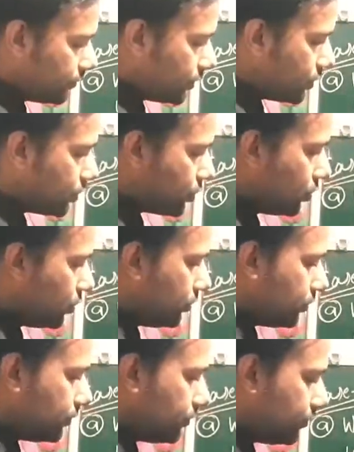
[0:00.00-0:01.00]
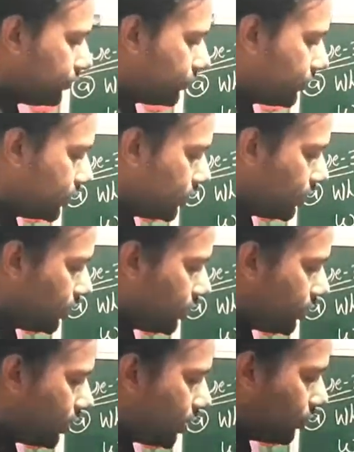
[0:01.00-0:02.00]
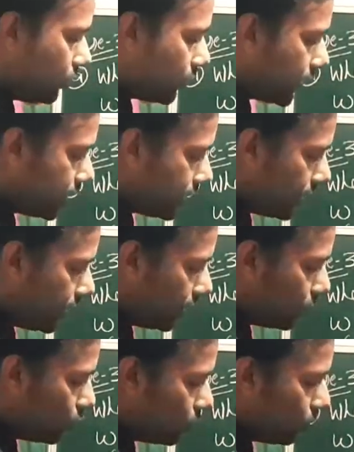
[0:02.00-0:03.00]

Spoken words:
So now you can take 2